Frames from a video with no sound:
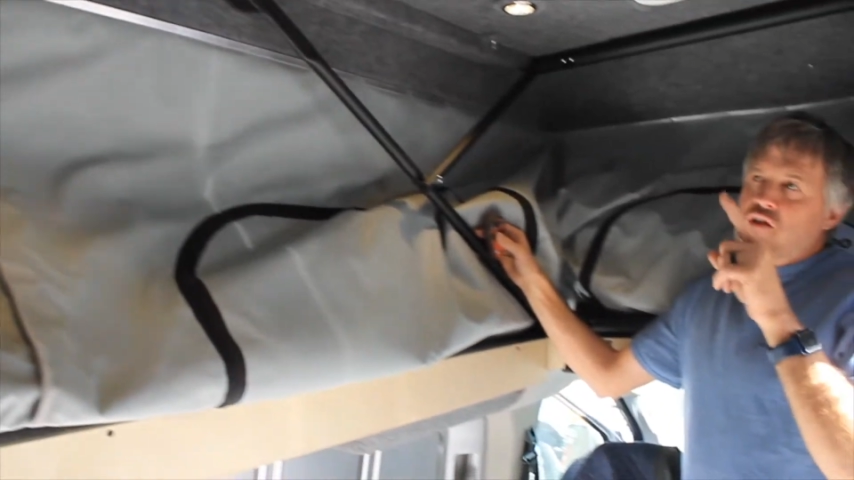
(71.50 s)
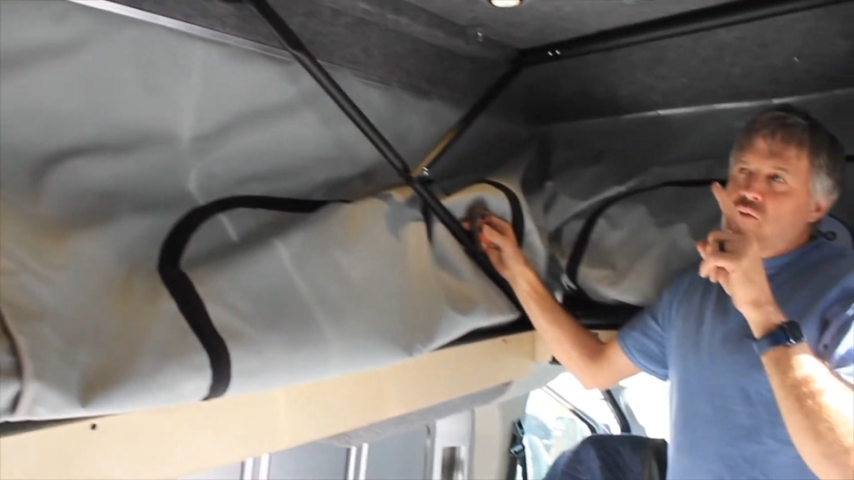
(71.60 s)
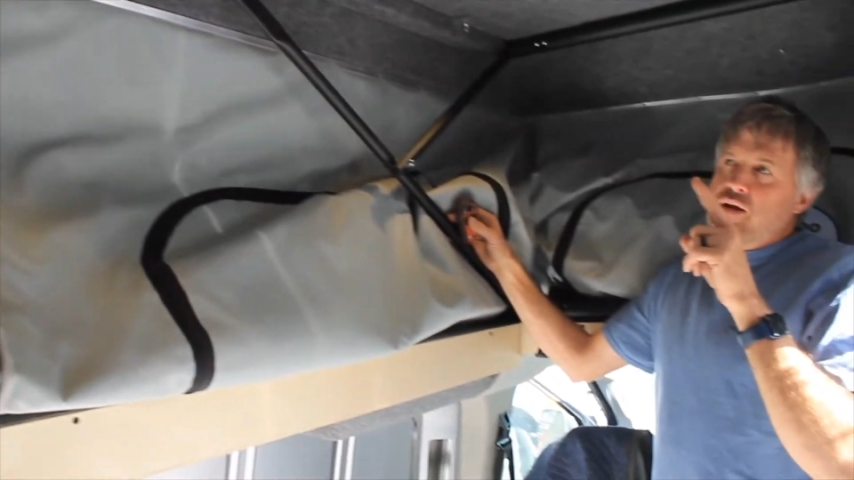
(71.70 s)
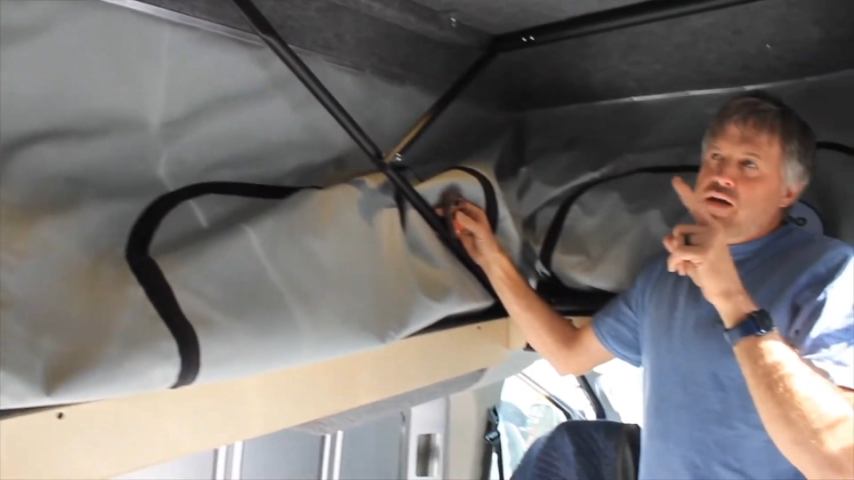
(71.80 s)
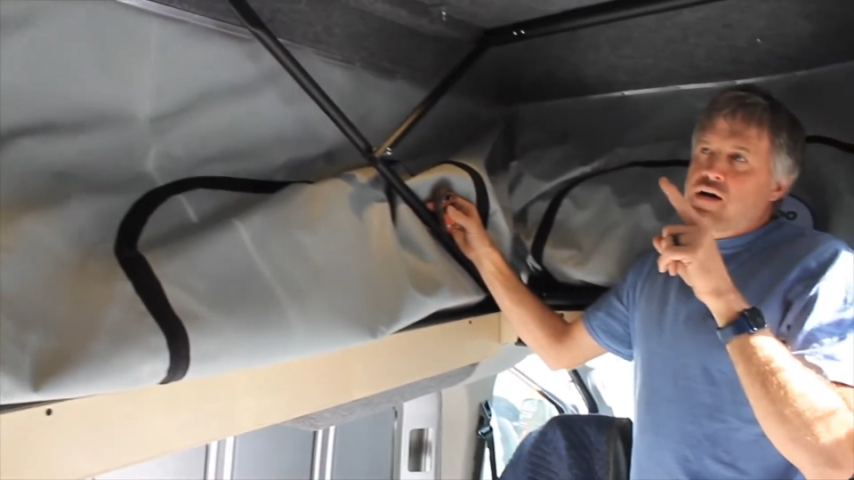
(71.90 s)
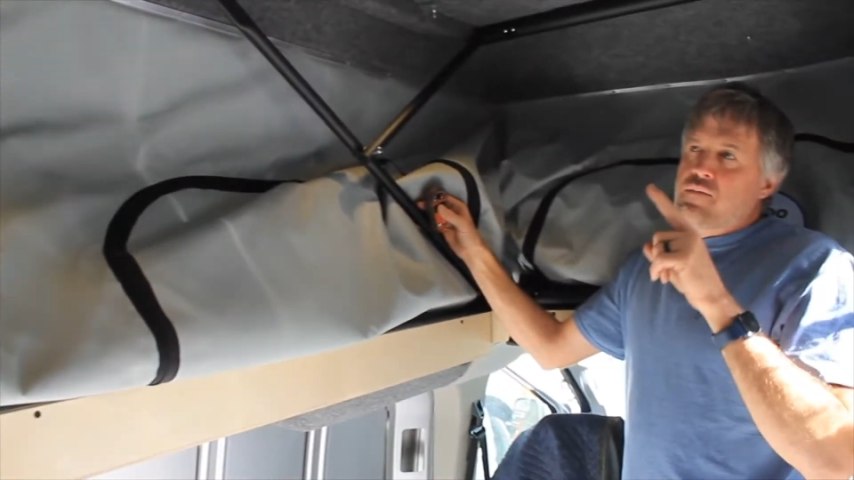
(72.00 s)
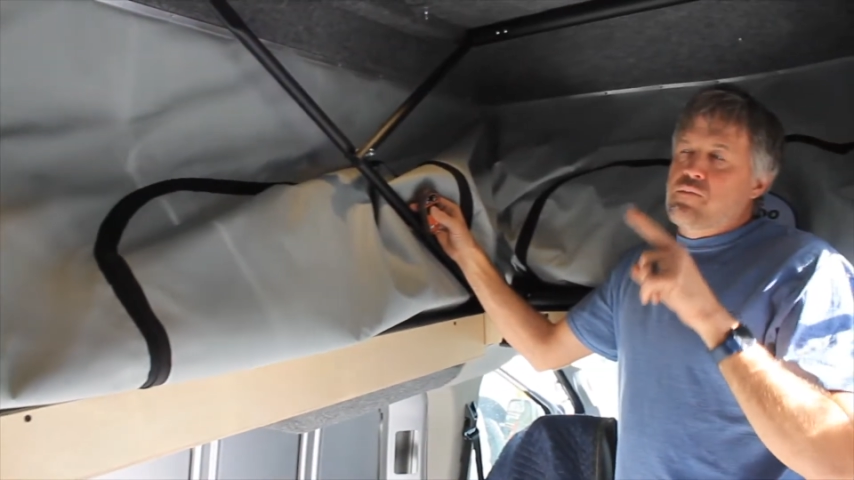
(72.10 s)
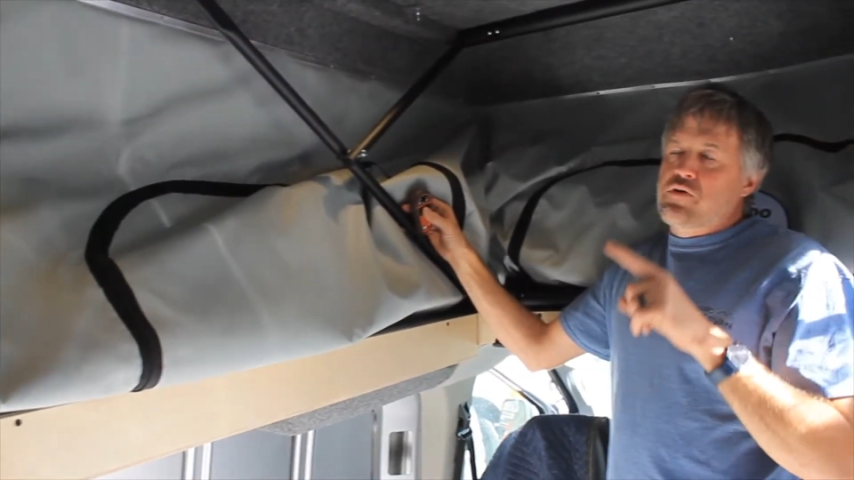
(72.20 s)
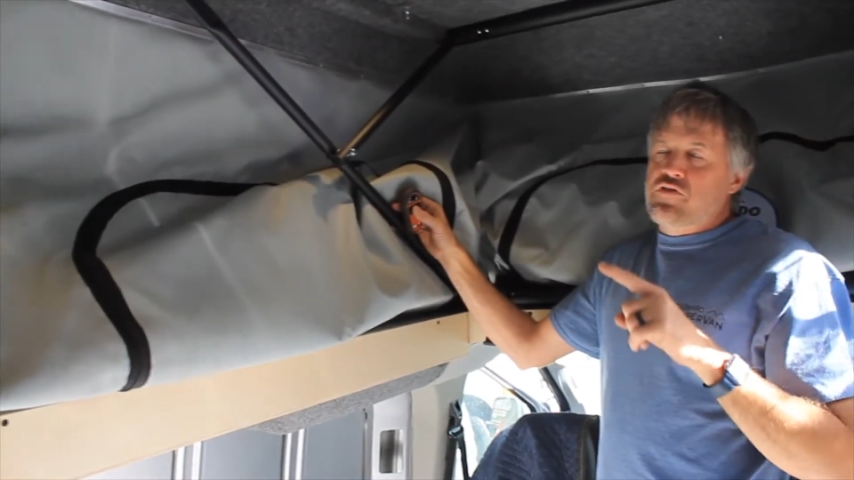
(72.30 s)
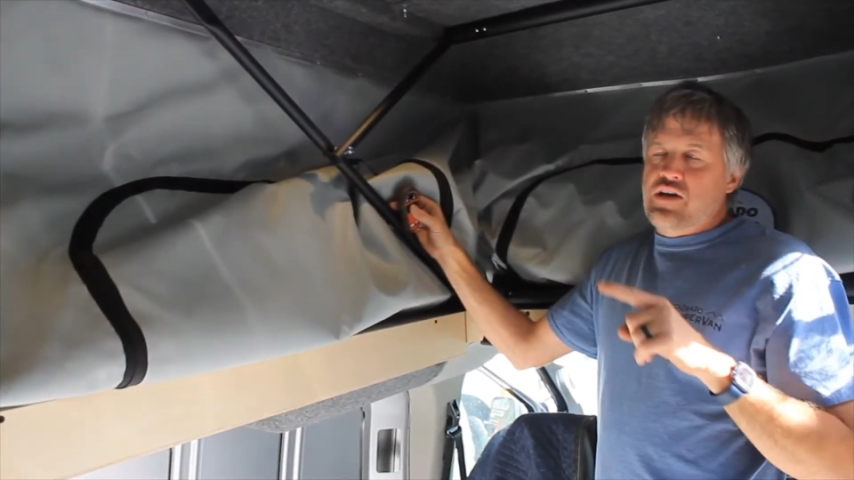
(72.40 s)
the way up,
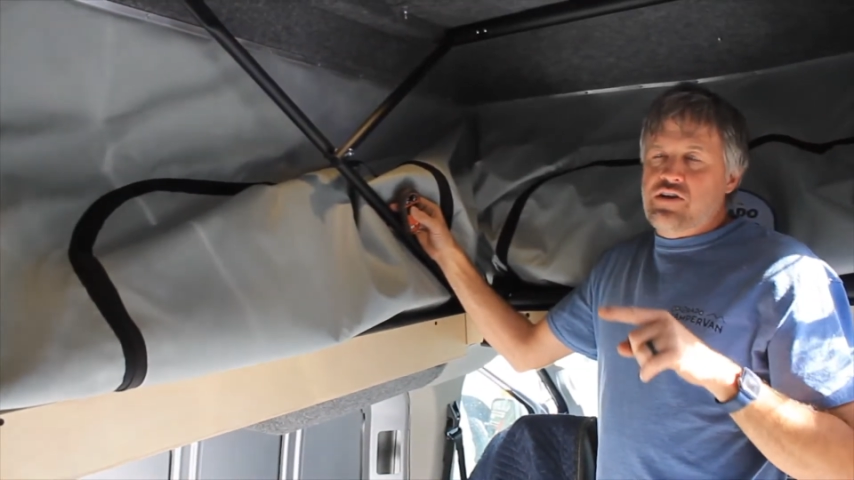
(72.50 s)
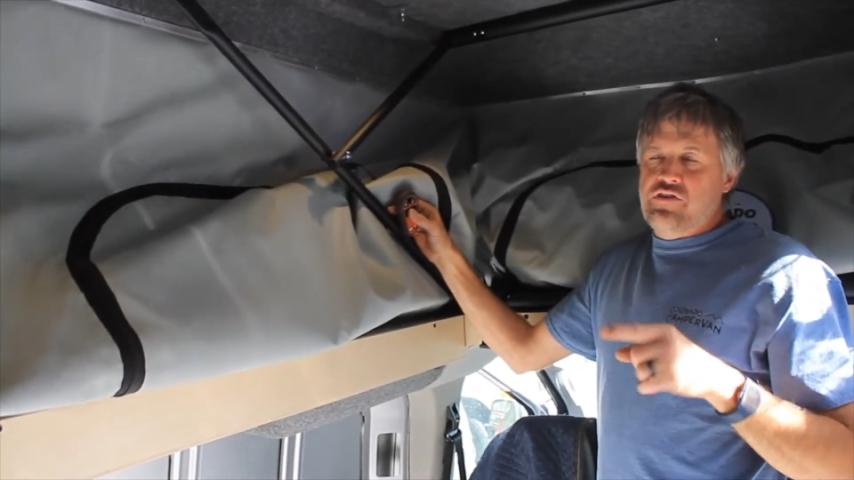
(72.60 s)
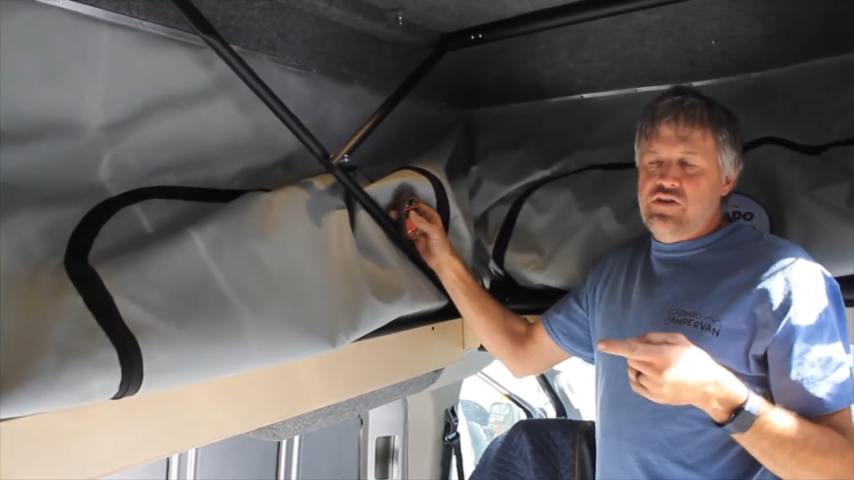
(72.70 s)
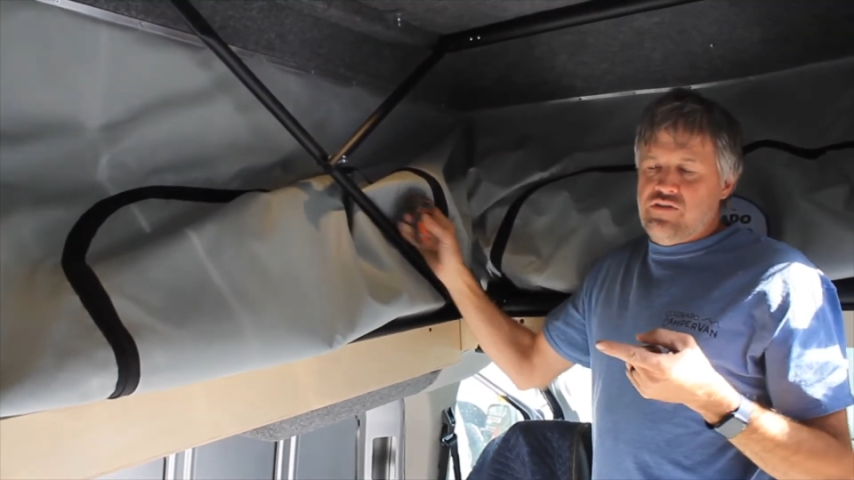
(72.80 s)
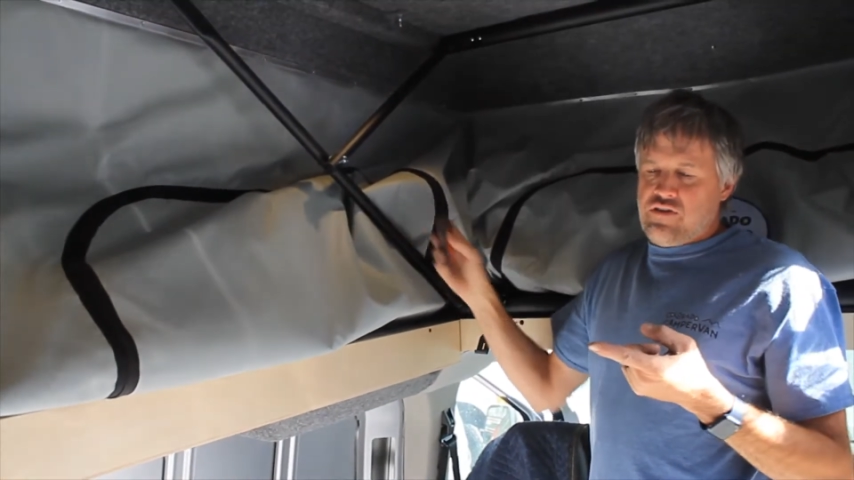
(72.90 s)
most likely you